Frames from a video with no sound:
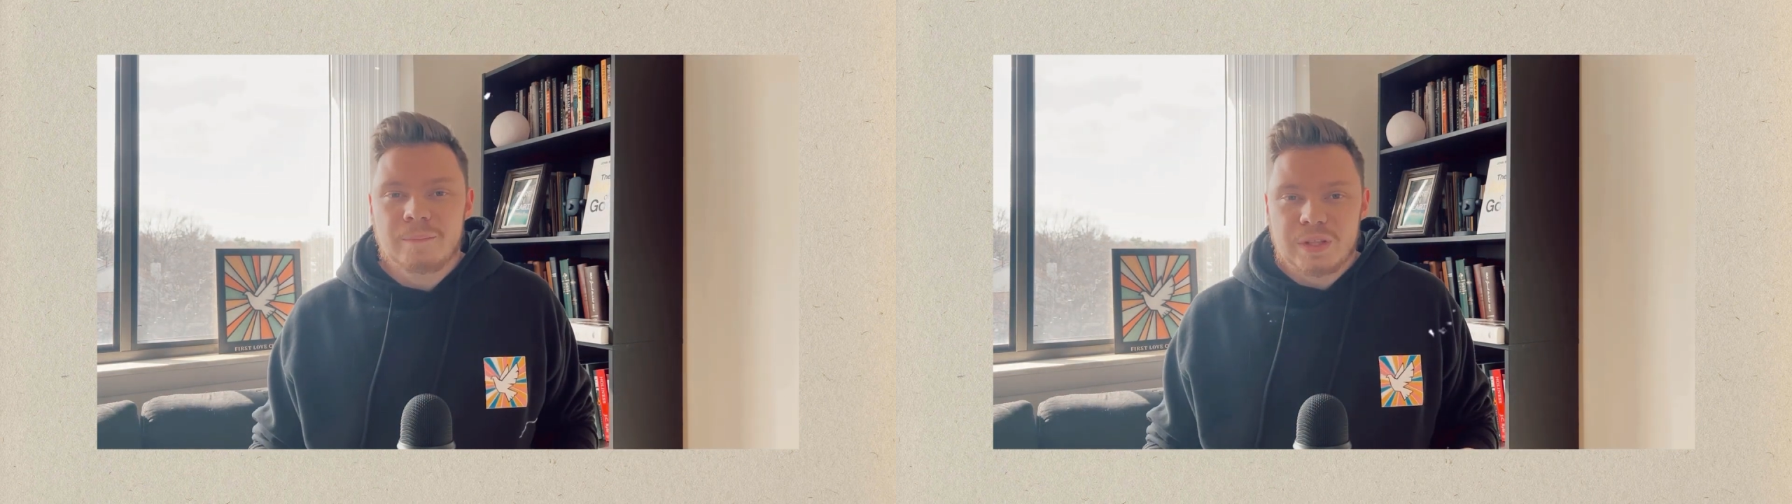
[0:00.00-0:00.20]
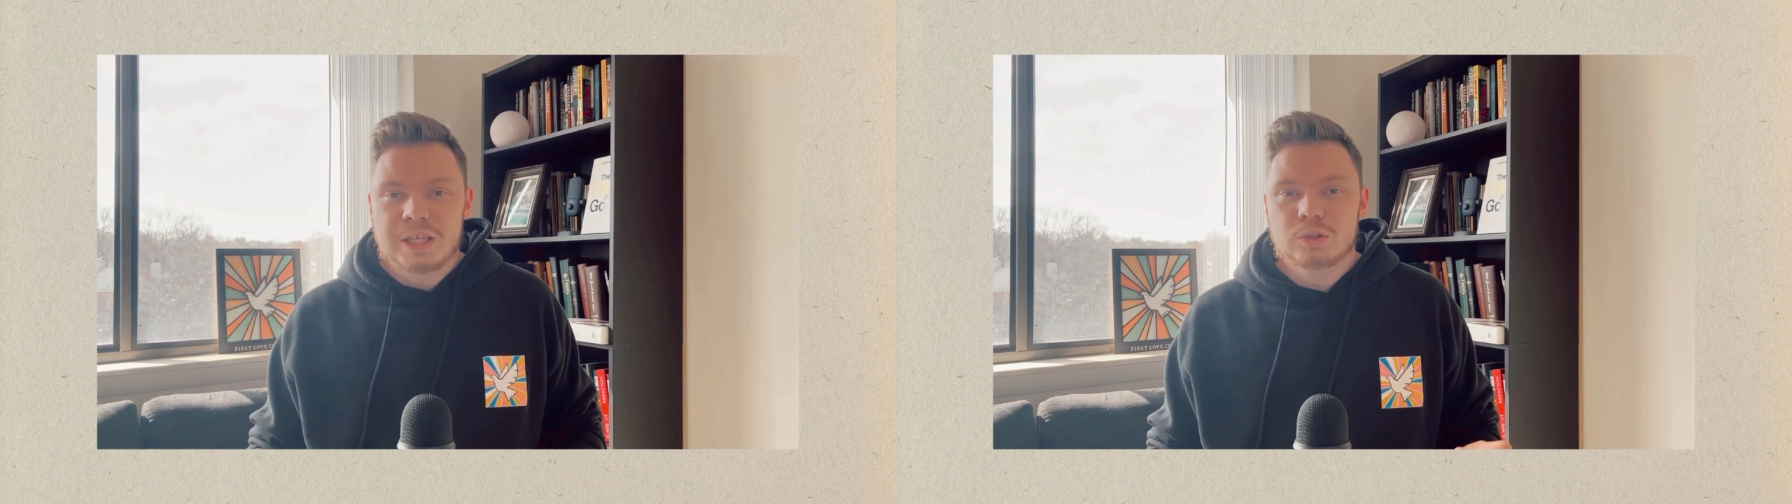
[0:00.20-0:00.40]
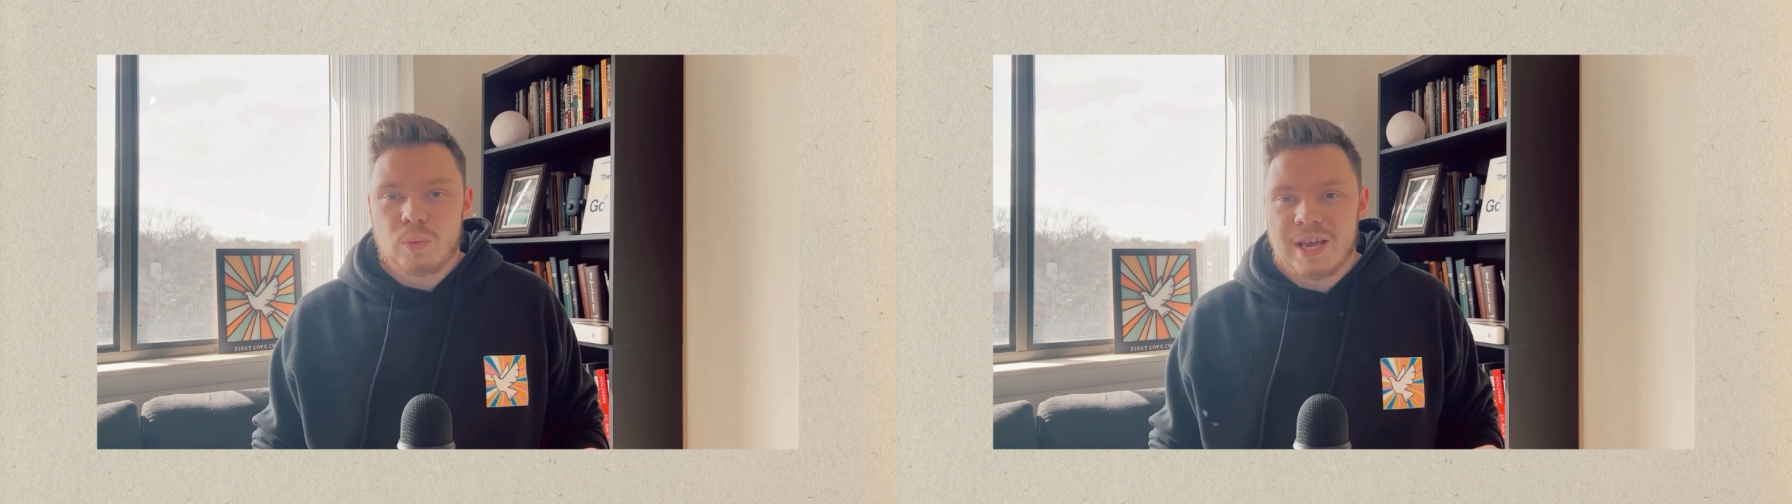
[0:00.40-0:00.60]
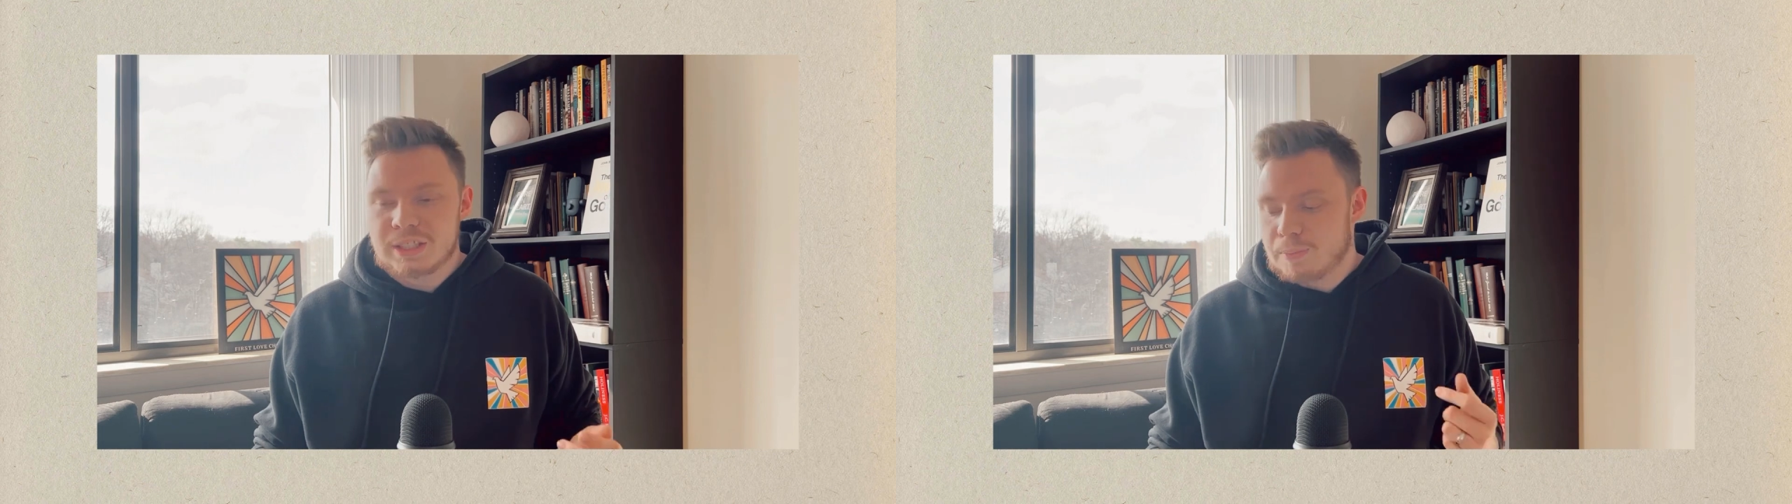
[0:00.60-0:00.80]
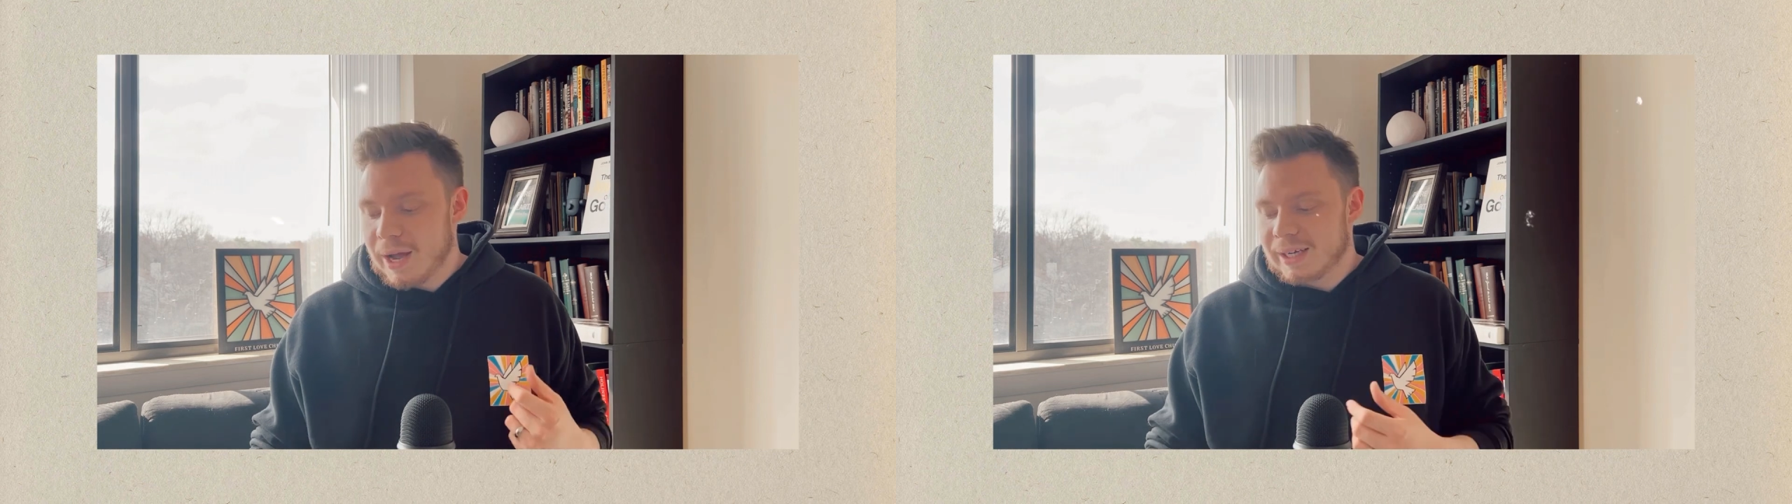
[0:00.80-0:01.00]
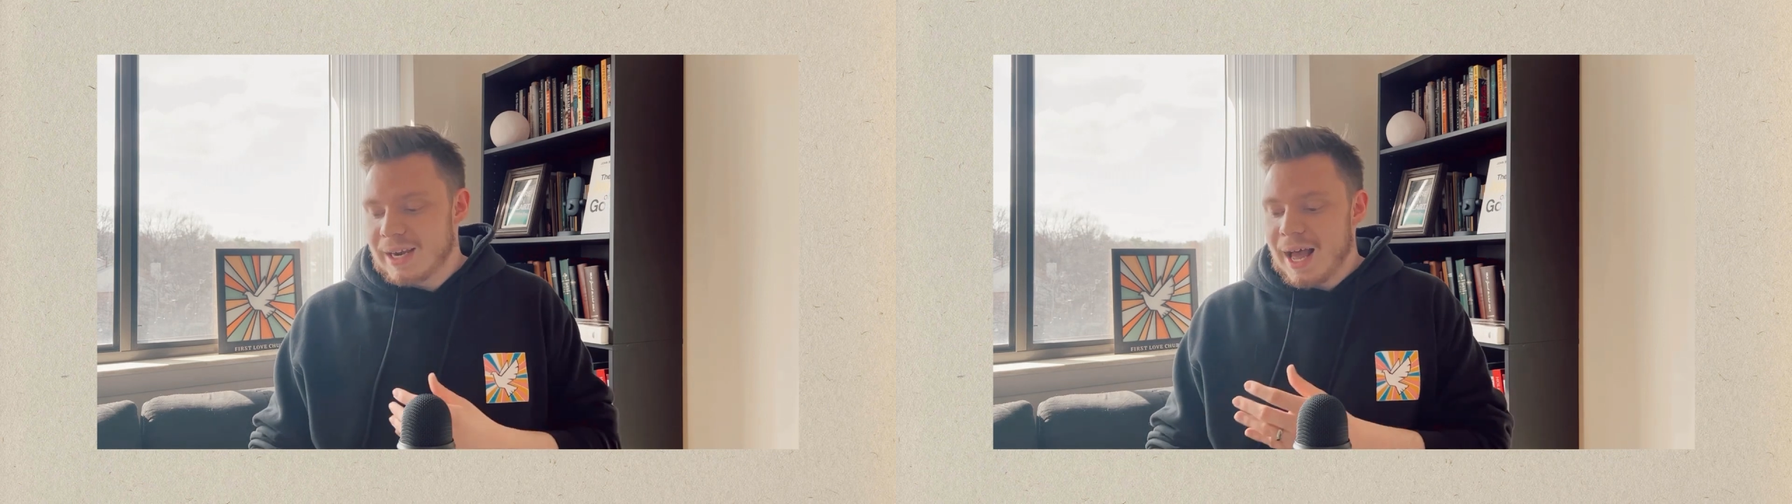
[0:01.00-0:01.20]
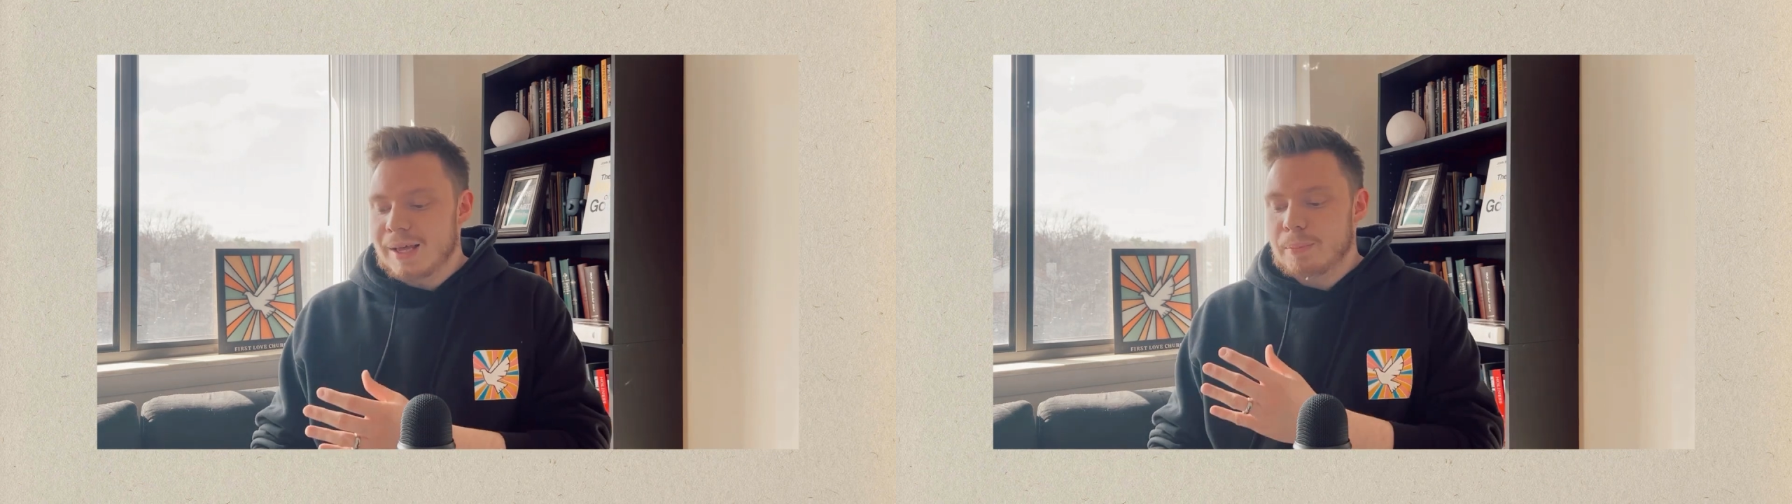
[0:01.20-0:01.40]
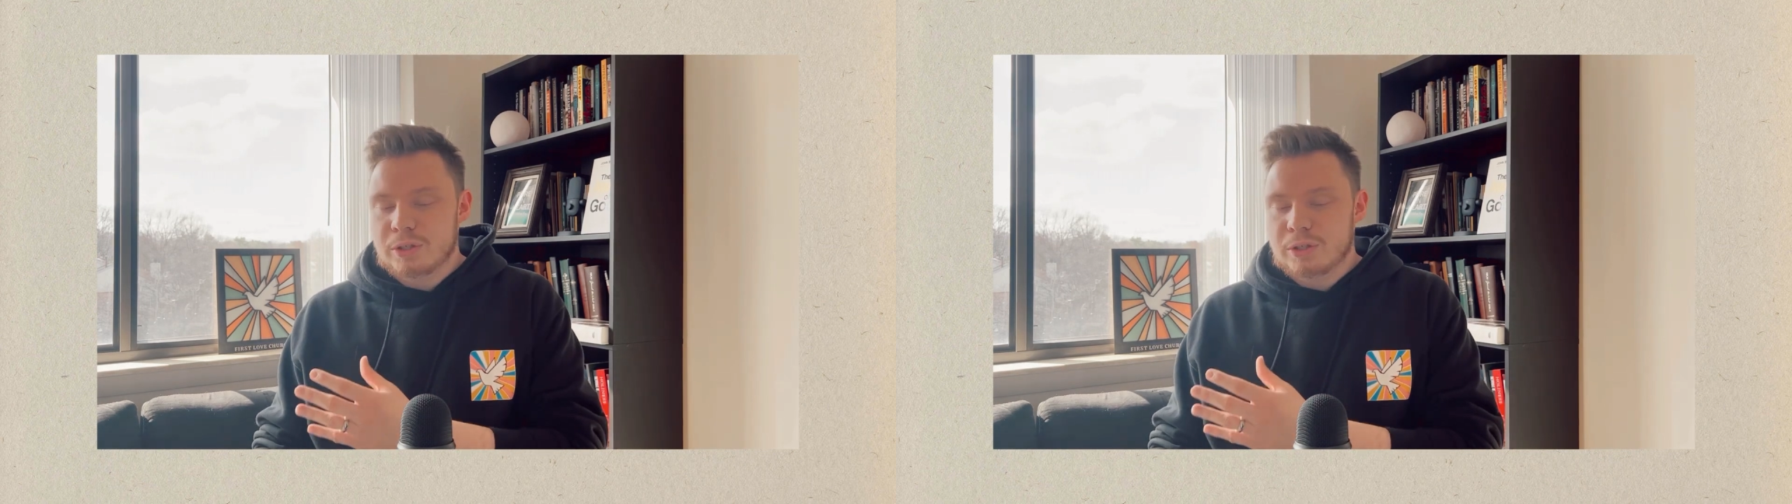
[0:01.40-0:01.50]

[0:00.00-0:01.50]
his ways by not